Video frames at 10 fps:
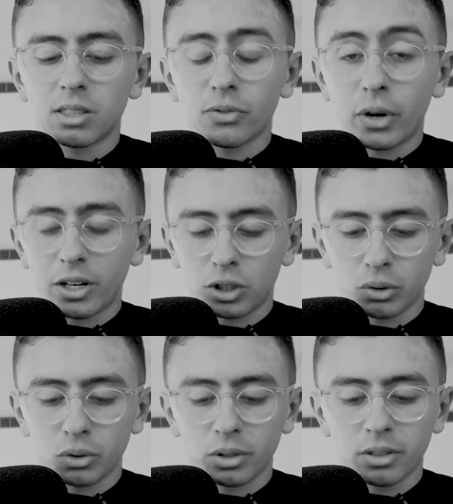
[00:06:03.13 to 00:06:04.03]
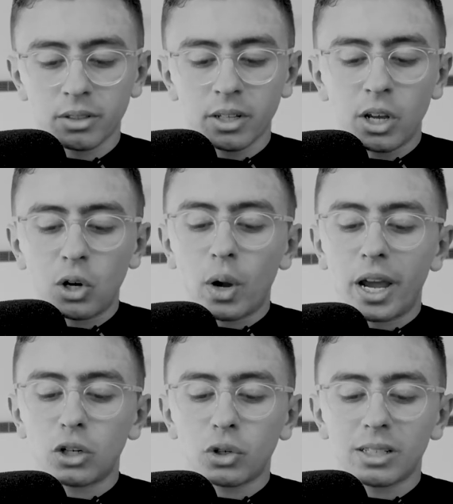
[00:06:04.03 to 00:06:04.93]
for our children, no
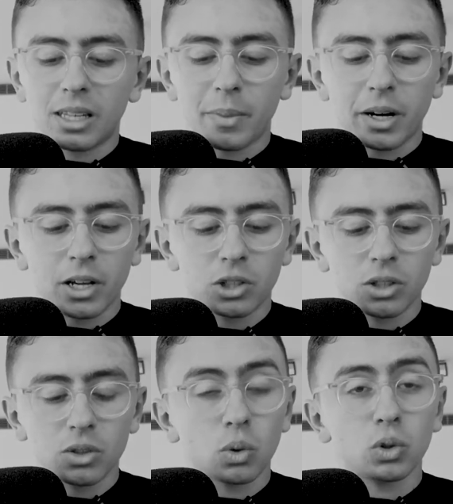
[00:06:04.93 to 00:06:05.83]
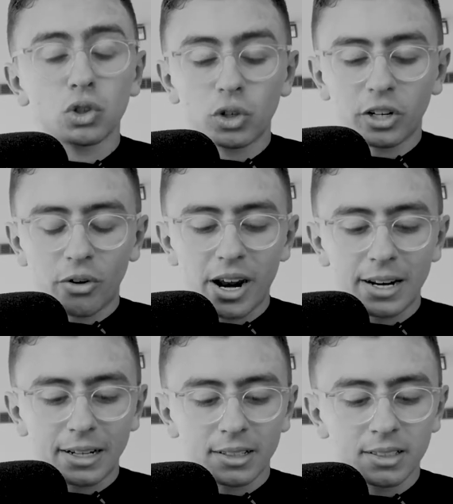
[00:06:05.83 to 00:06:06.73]
entry examinations or strict
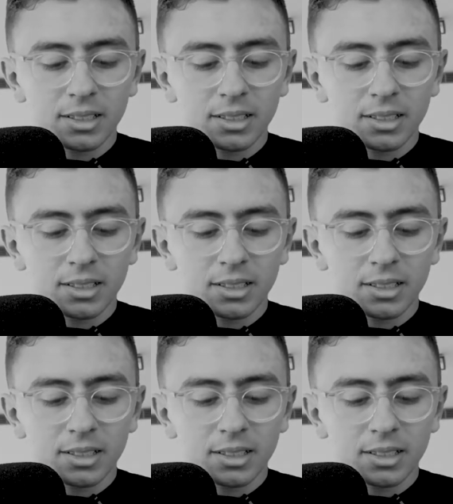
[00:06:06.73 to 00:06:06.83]
grading.